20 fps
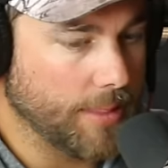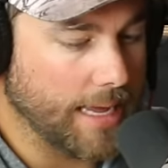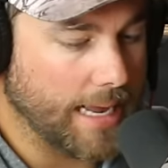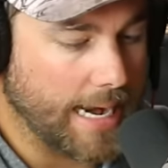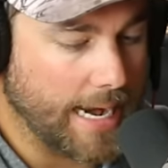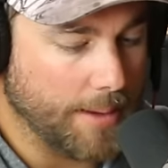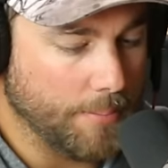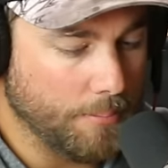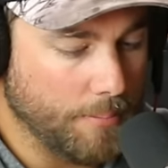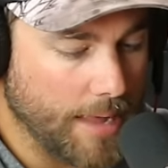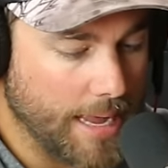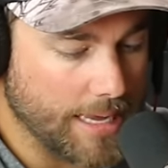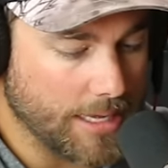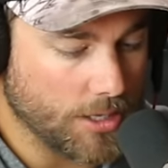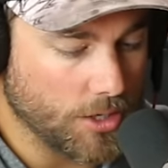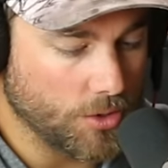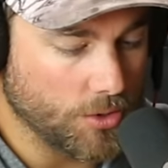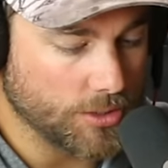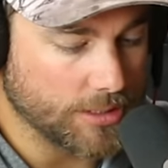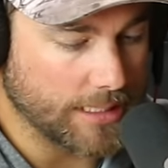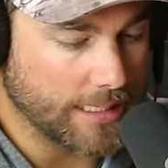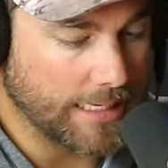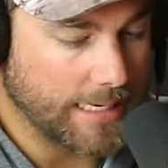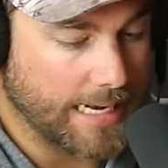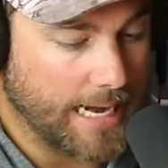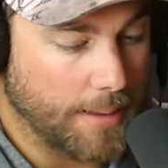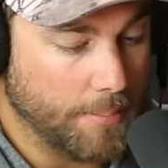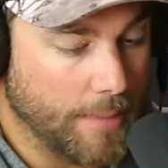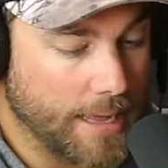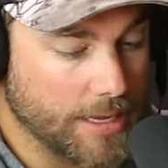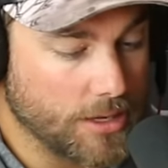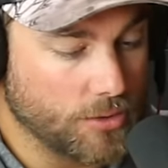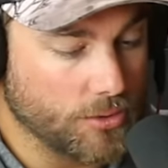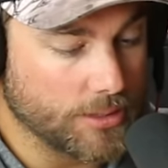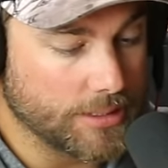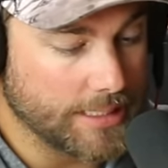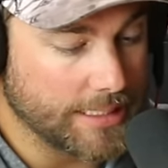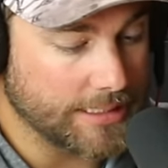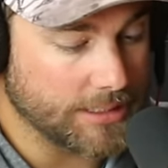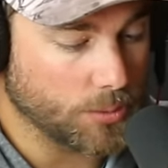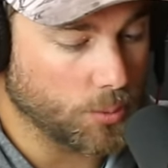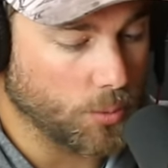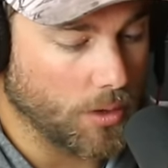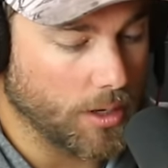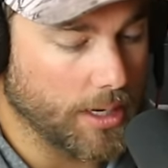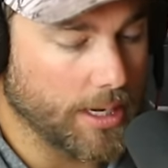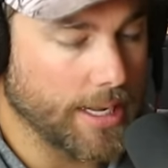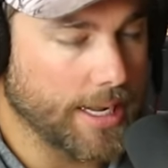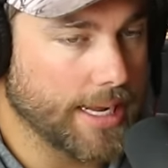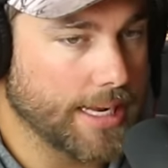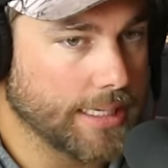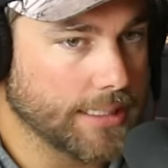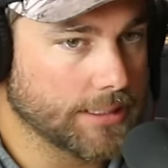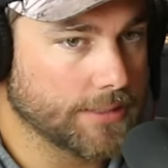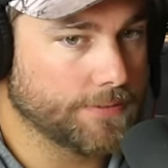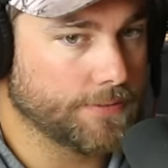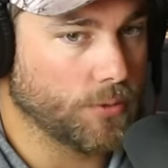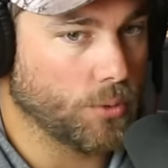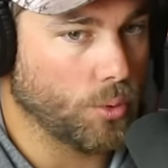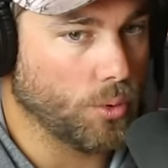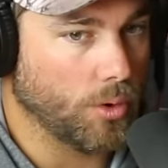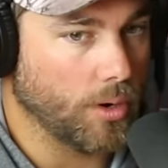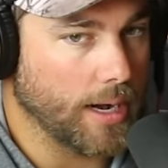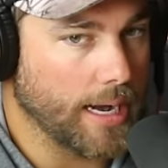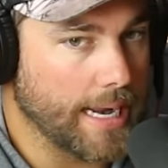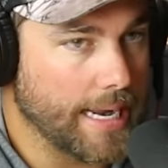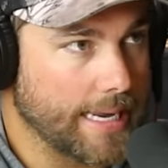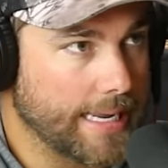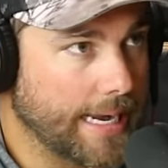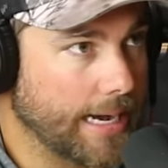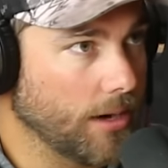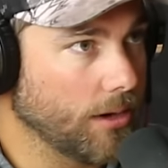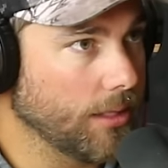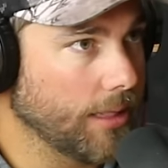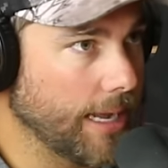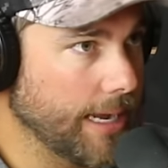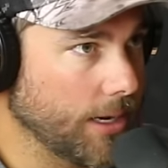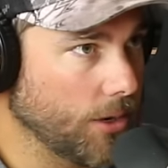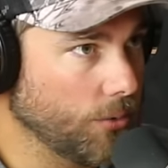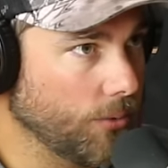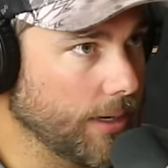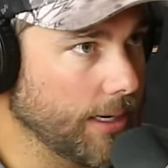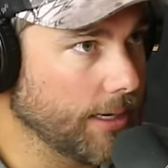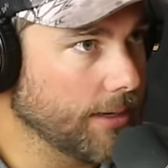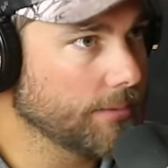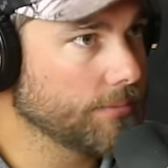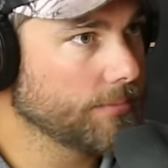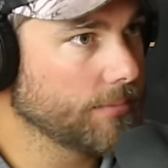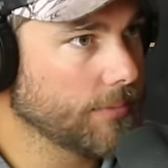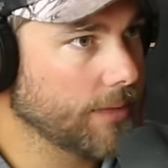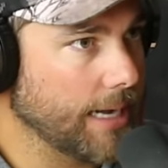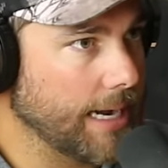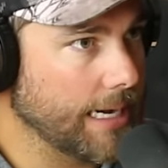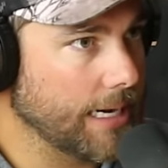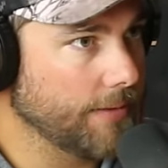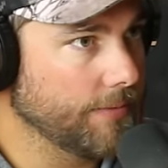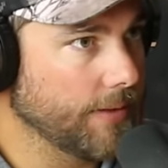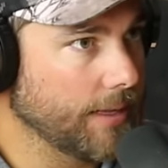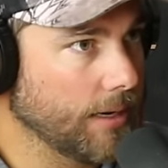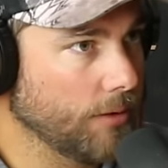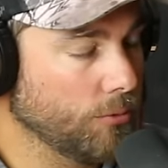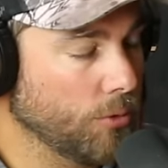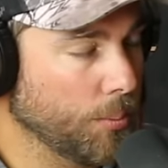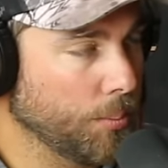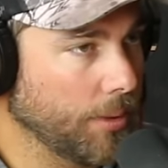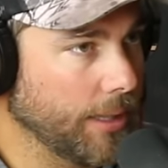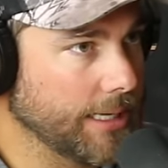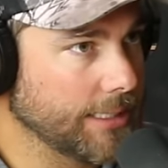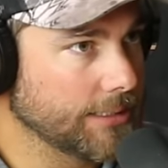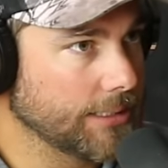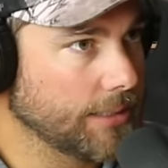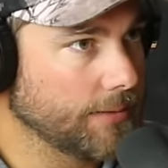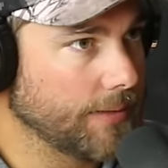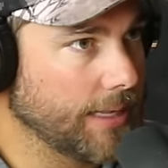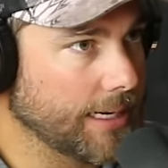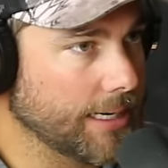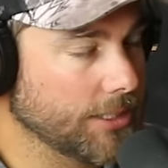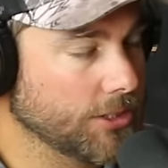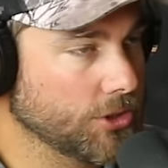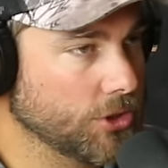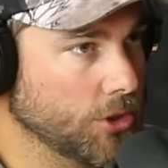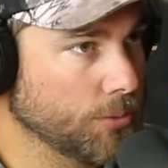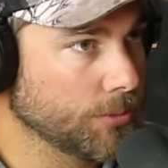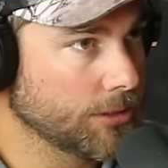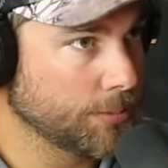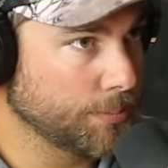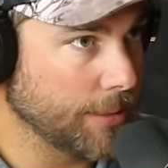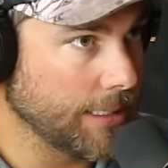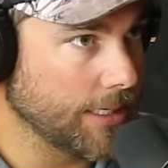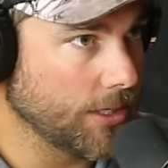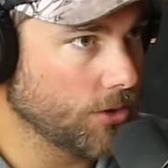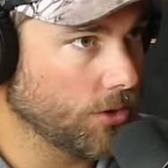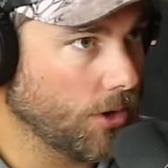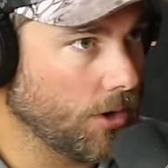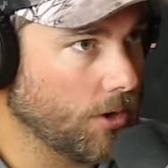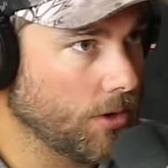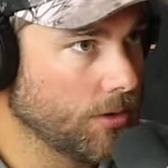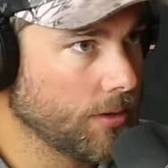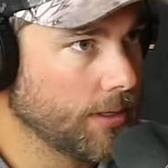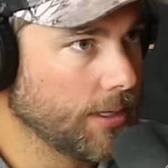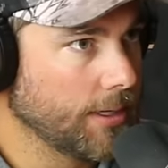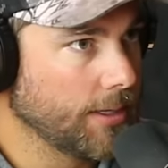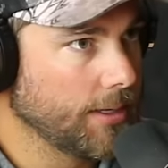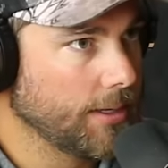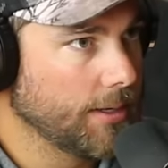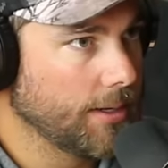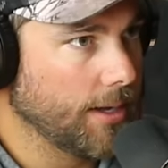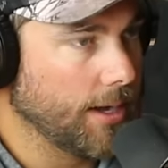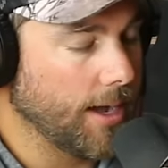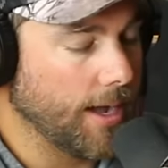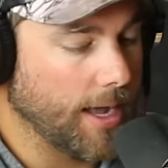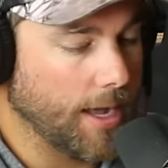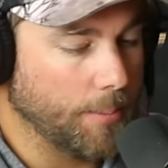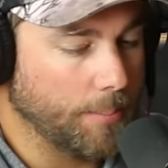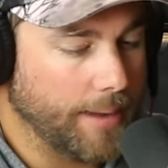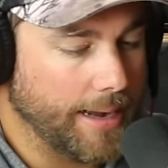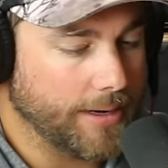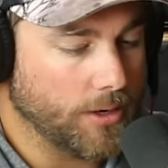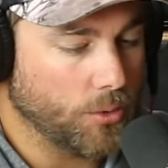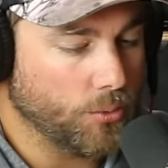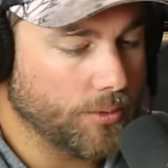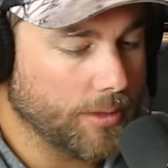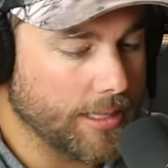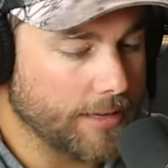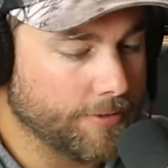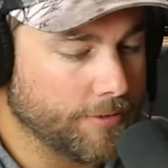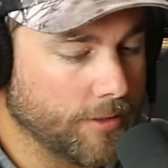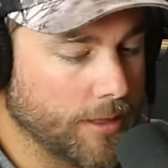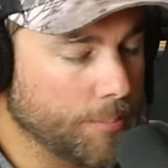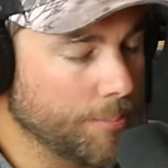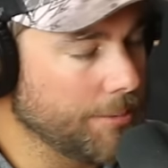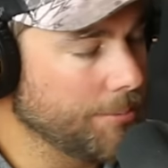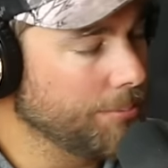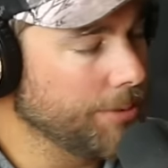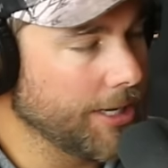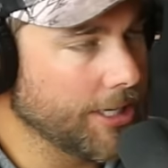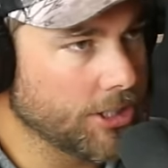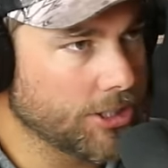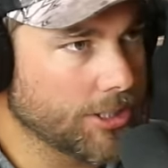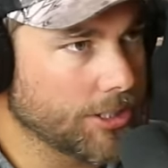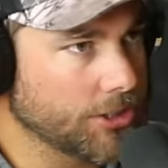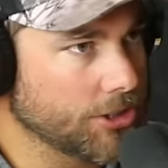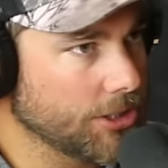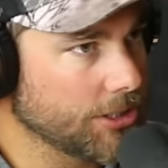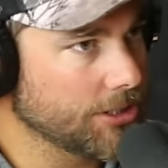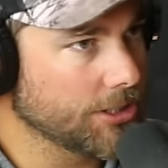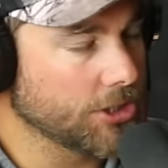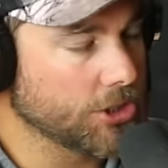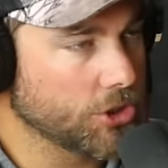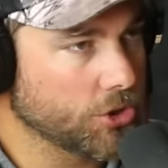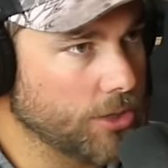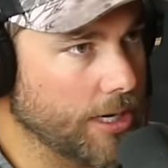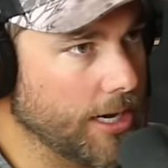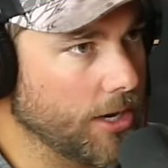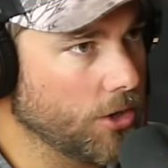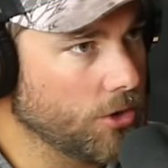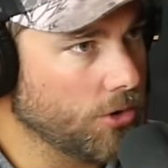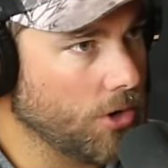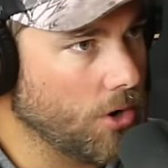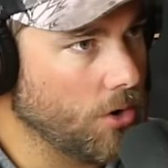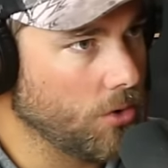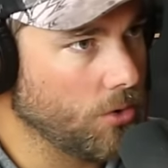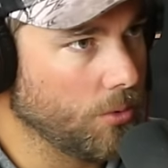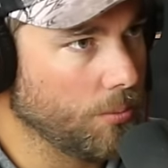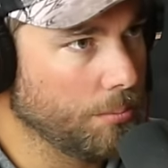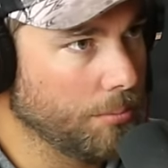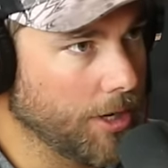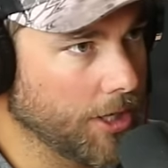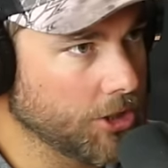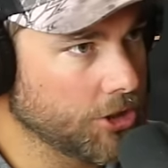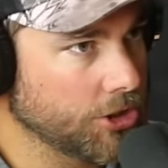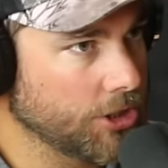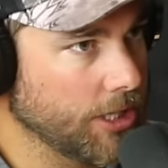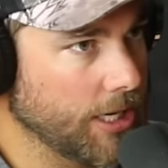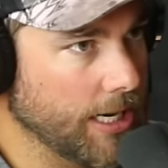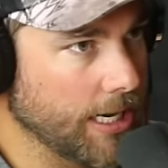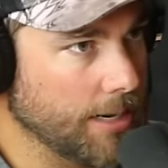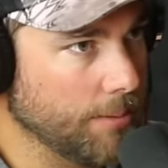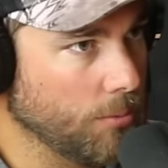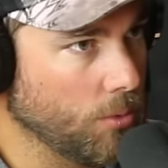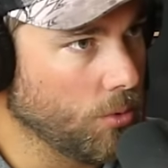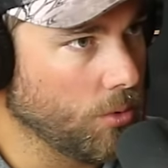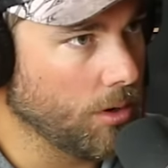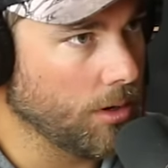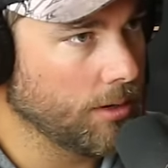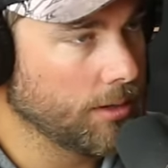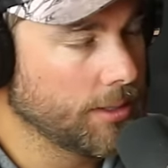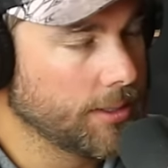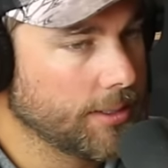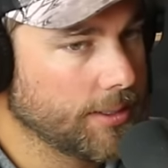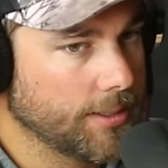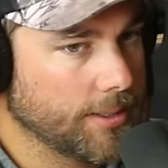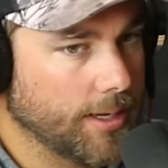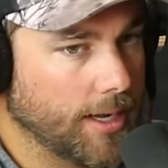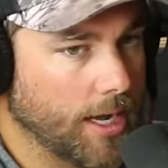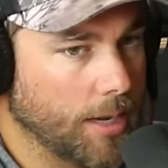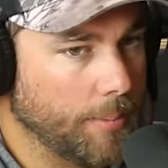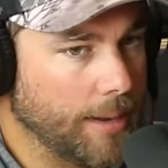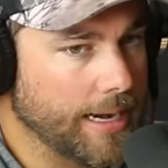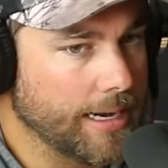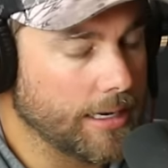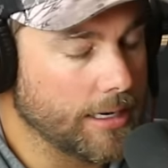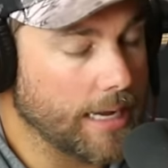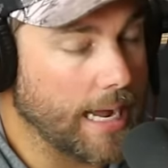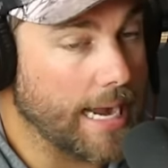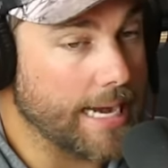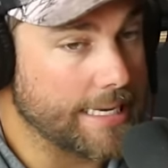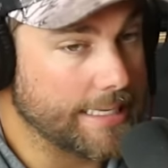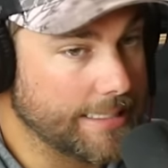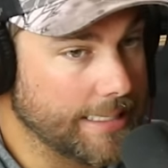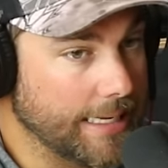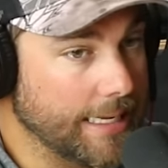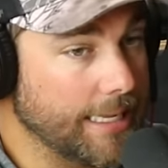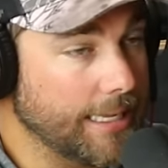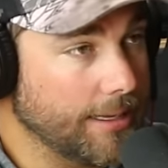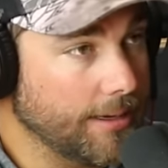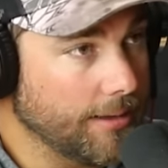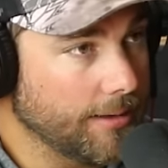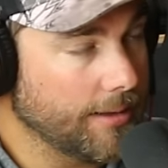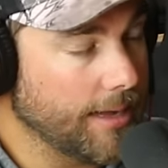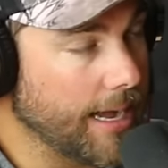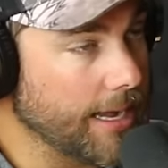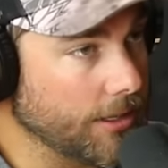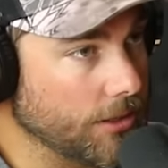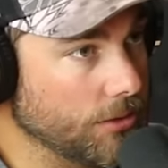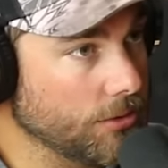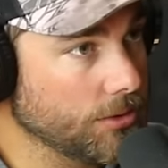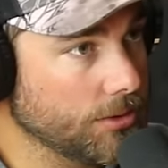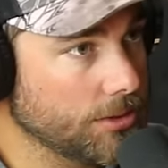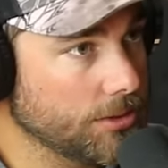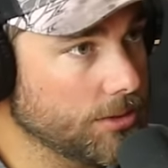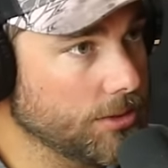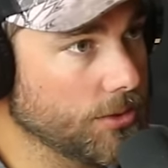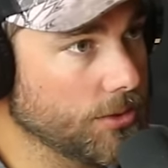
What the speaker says: that I may use it, and I may use this one, is for a Carolina rig, kind of in replace of like a Zoom speed crawl. I don't really flip and pitch just a straight crawl much anymore. I used